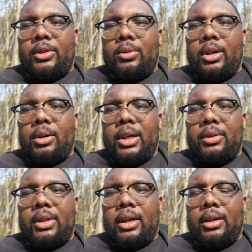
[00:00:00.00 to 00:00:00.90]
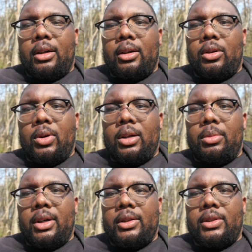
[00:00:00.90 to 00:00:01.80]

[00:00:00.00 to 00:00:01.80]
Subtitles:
You hear about that quite a bit.